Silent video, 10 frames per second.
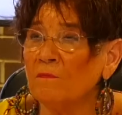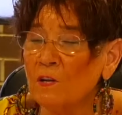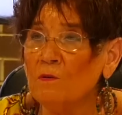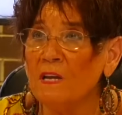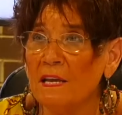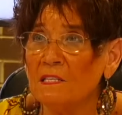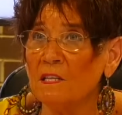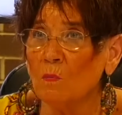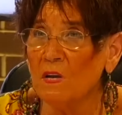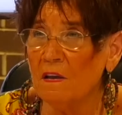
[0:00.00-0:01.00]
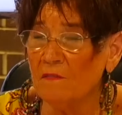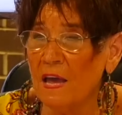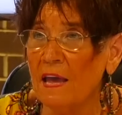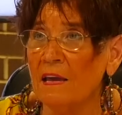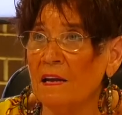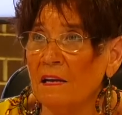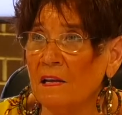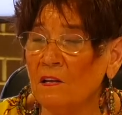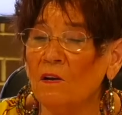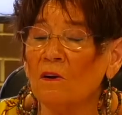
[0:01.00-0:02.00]
flu deaths that we have had in a
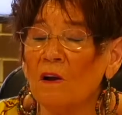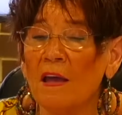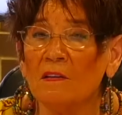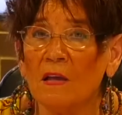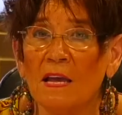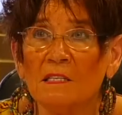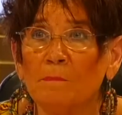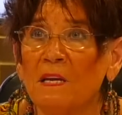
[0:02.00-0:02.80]
year has